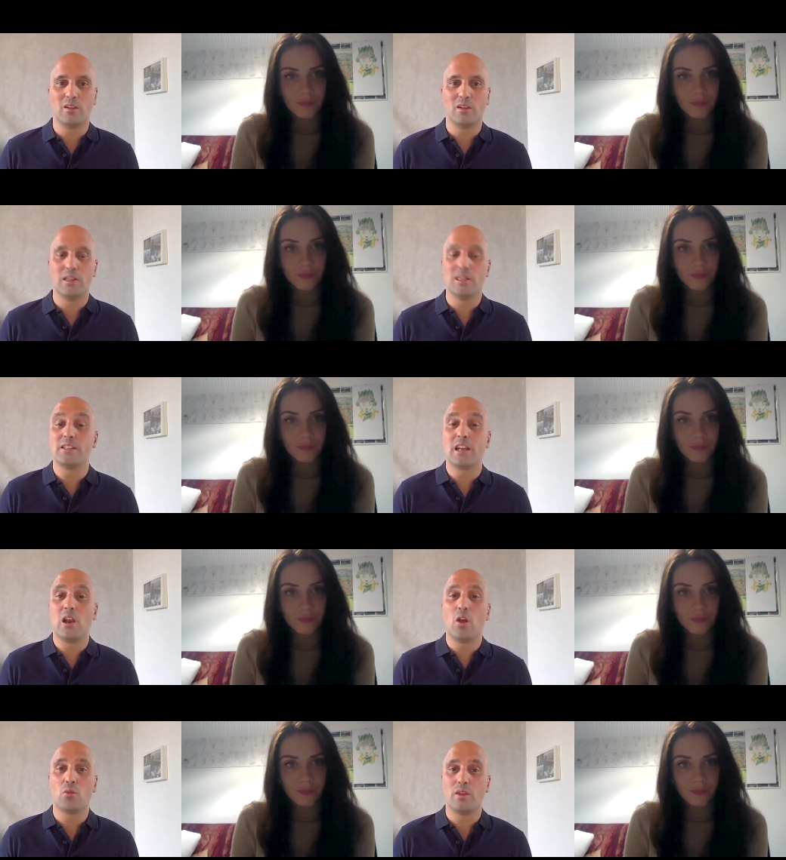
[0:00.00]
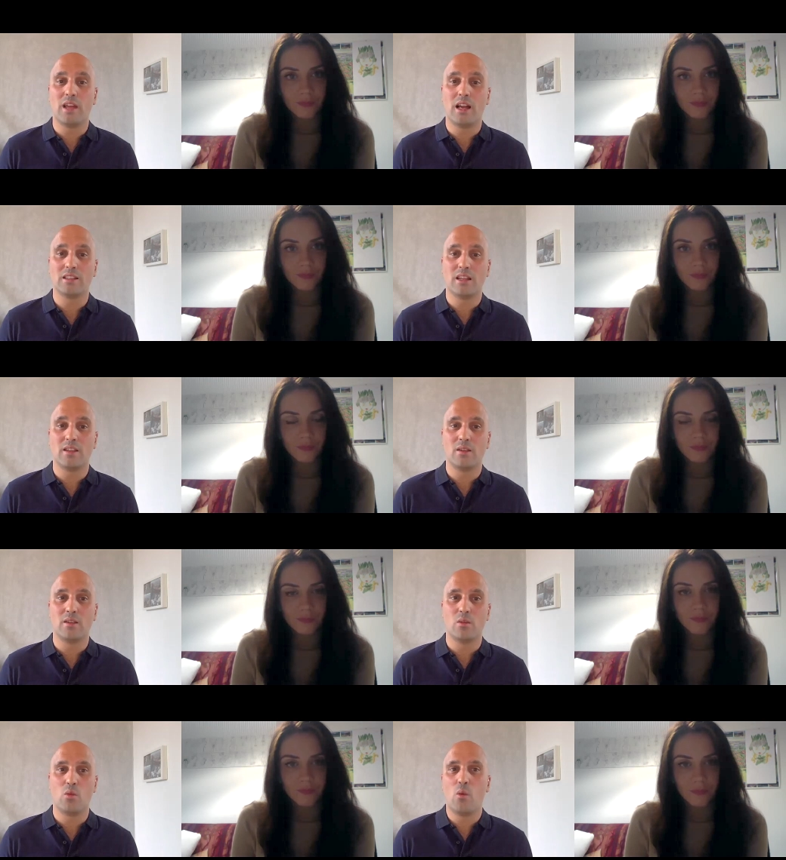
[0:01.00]
Speaker 1: learn a lot with us and
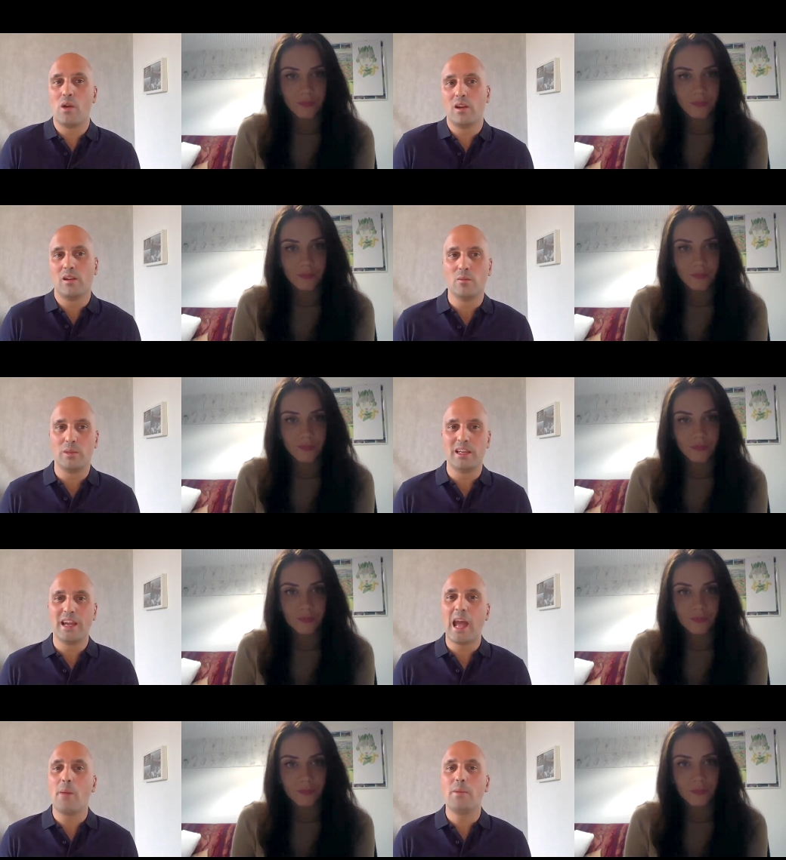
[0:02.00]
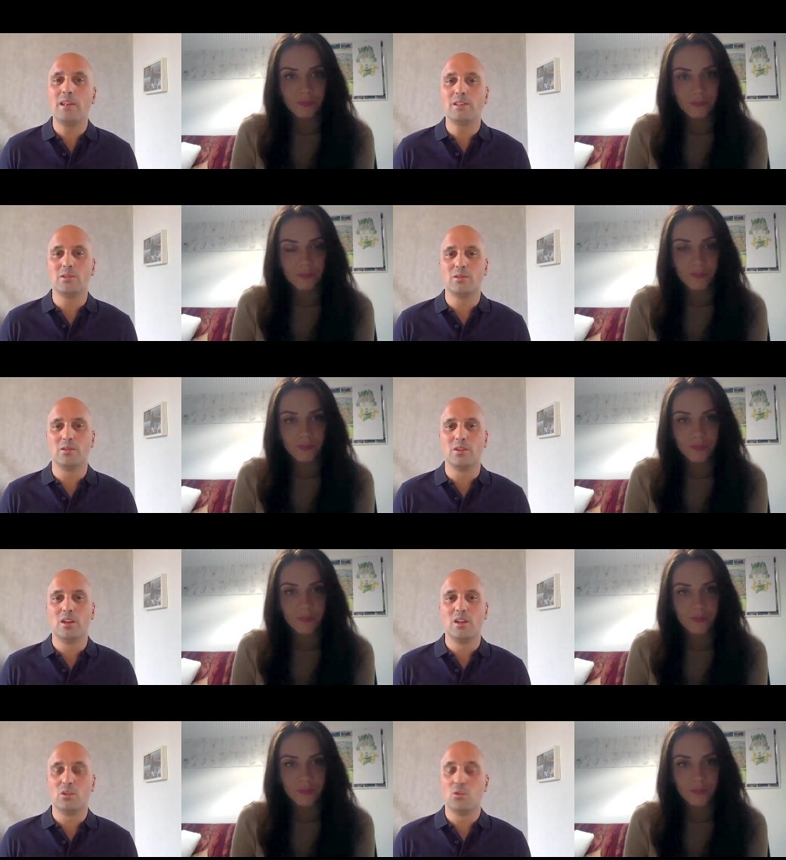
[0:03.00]
we will be happy to,
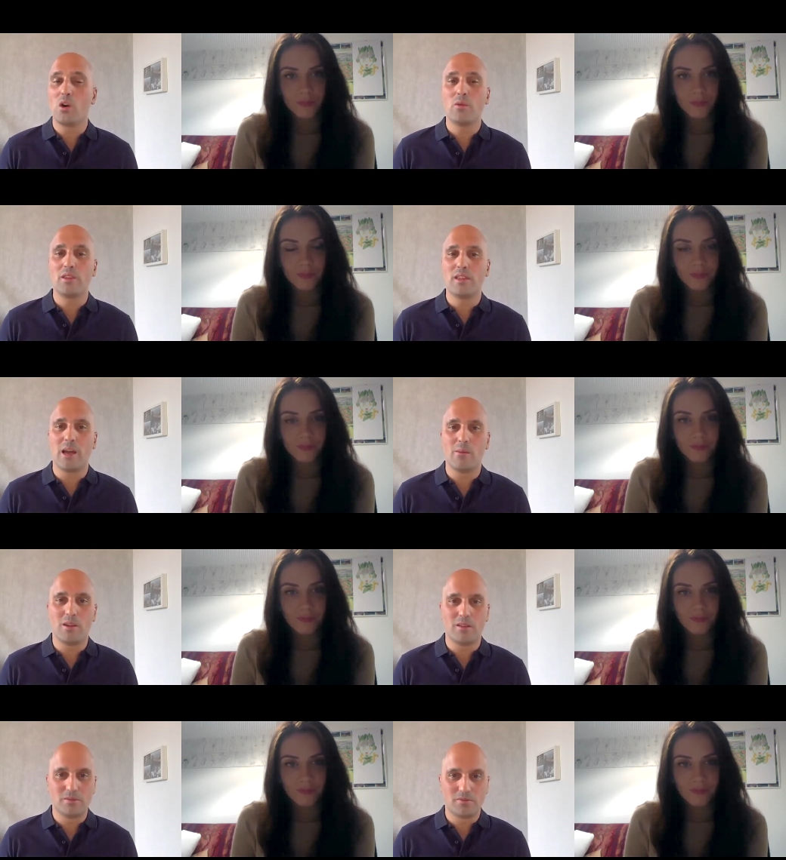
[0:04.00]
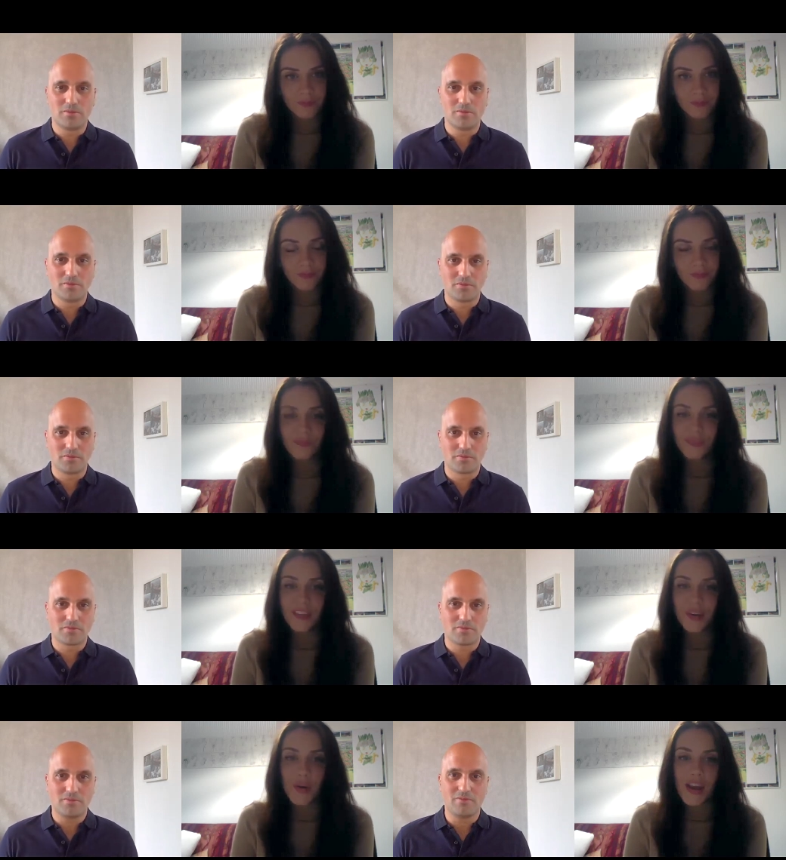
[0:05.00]
to work with them.
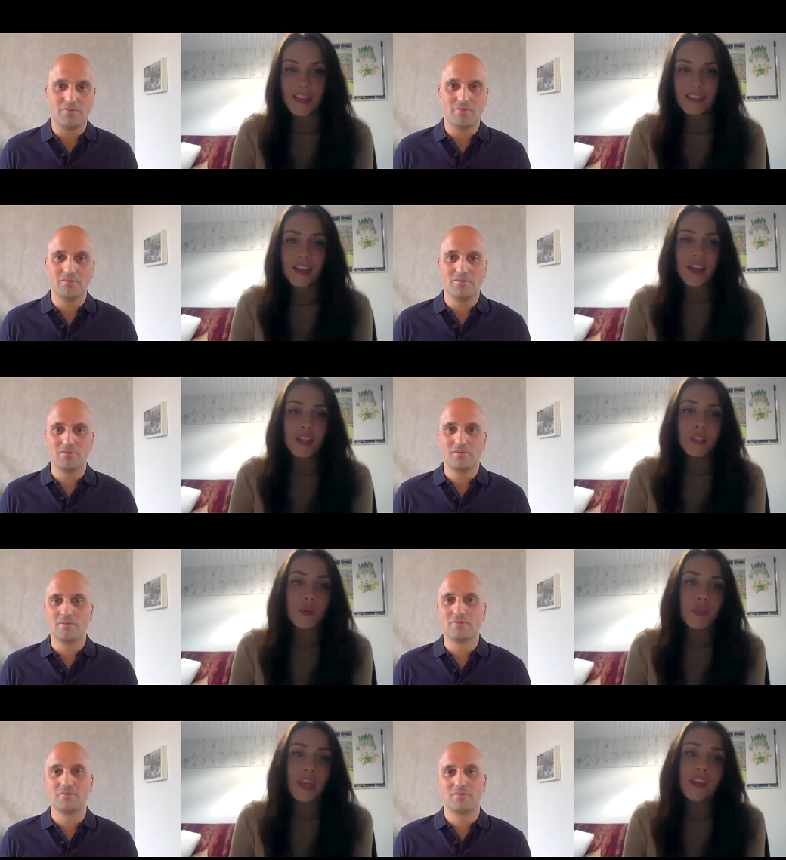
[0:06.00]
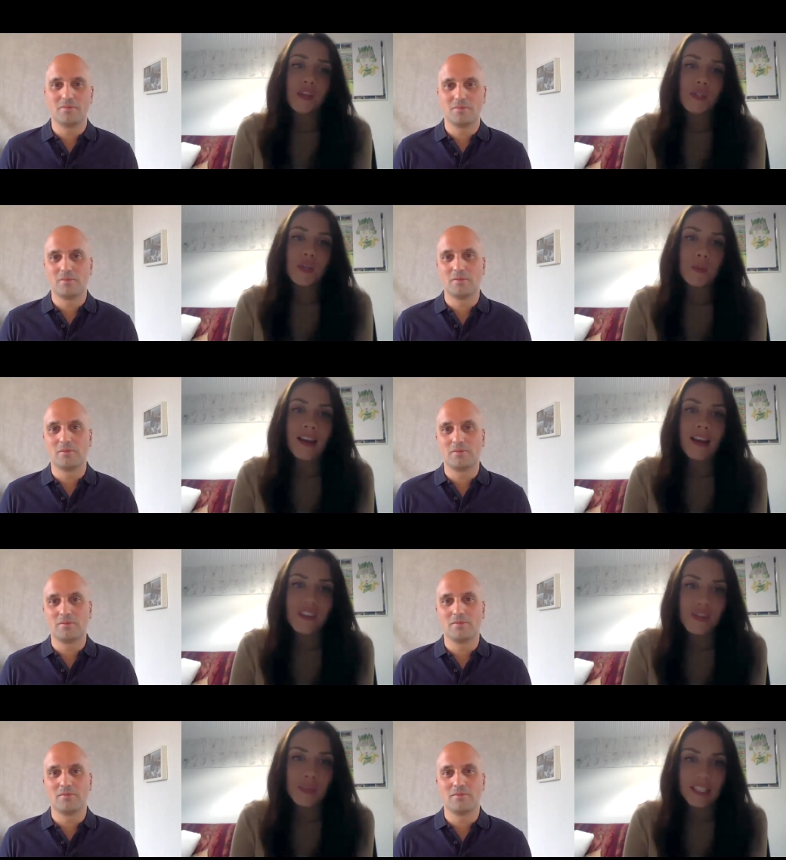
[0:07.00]
Speaker 2: Great. So thank you so
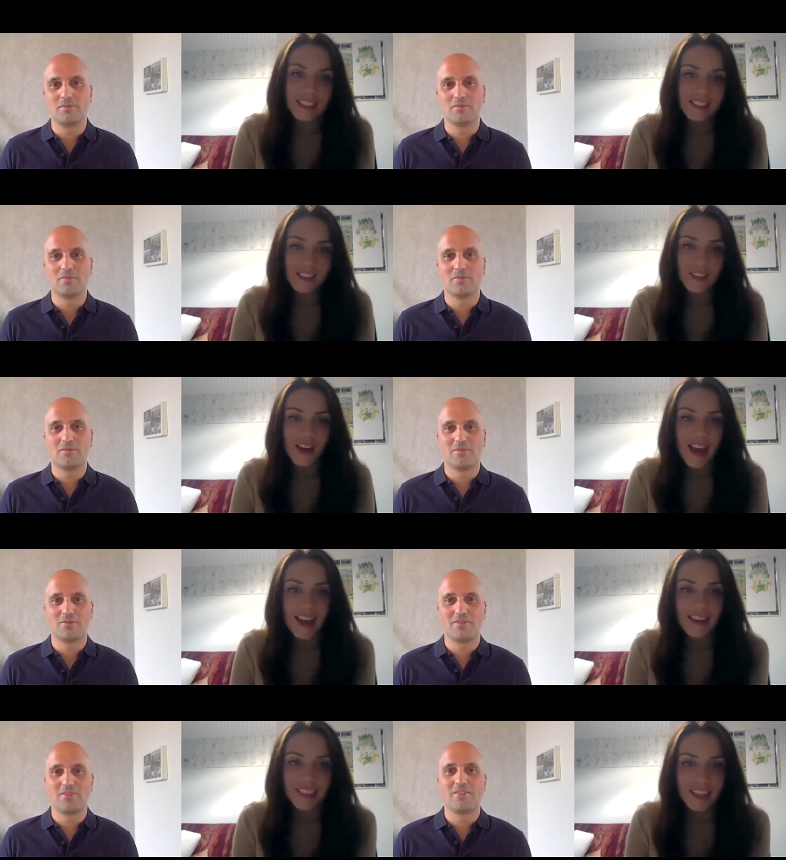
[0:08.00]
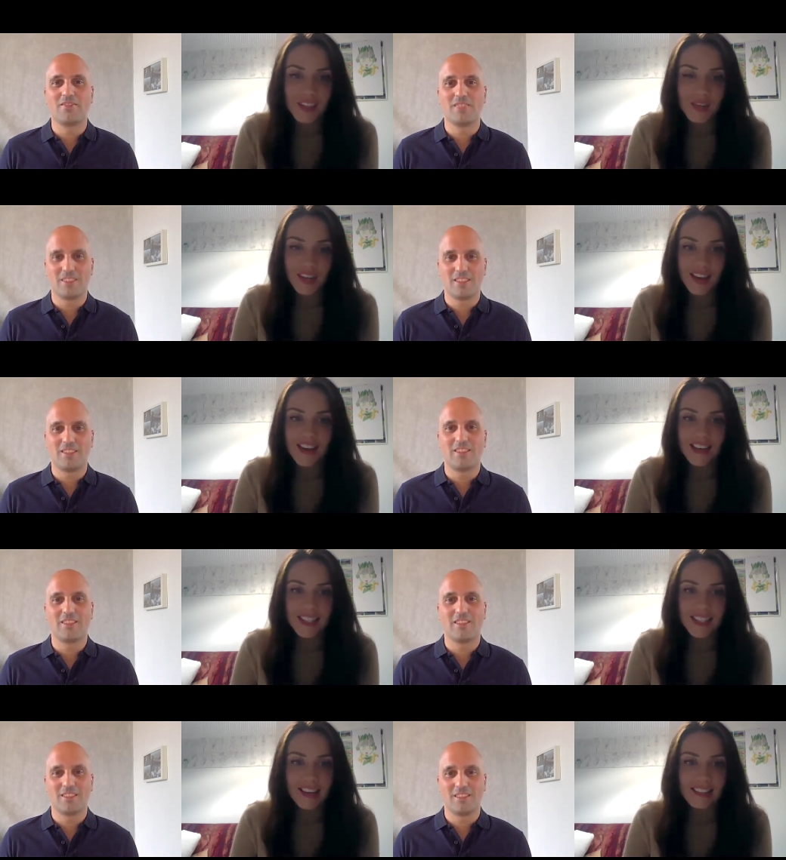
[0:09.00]
much, Benito, and thank you
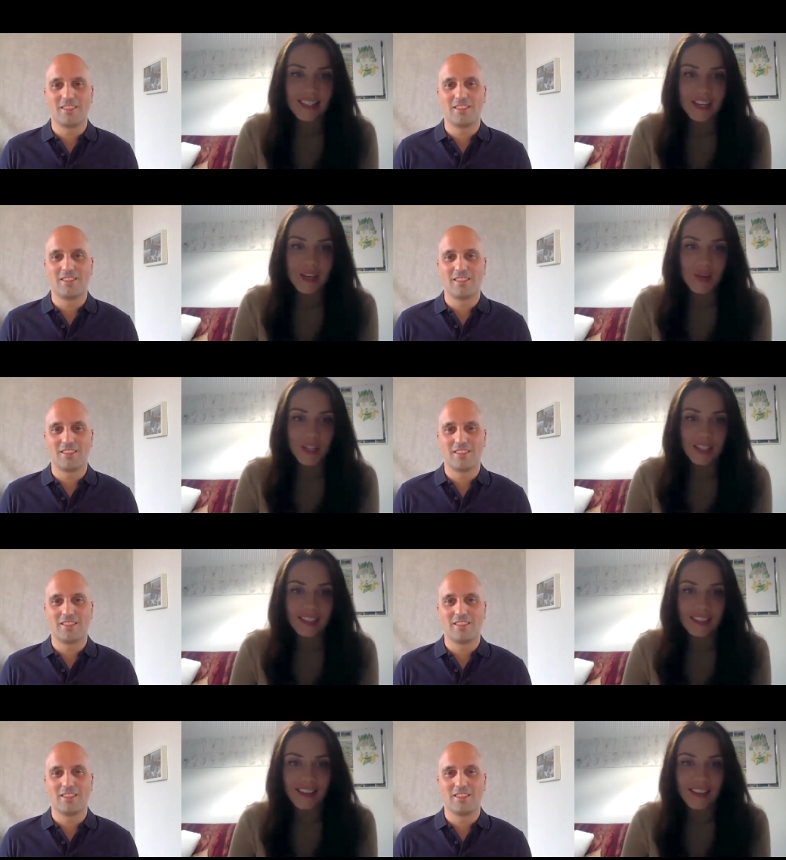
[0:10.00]
guys, and see you in the